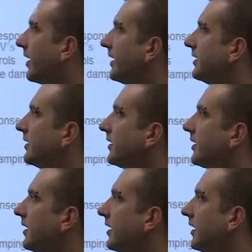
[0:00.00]
range.
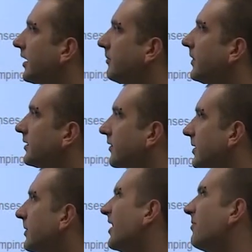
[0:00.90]
So
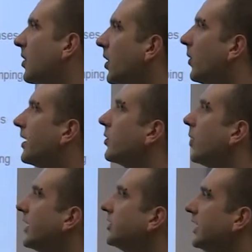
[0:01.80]
obviously we don't
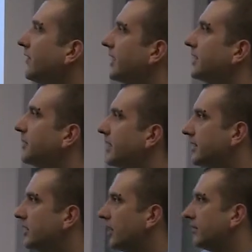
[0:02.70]
quite achieve this, but
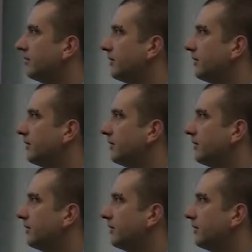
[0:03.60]
it's not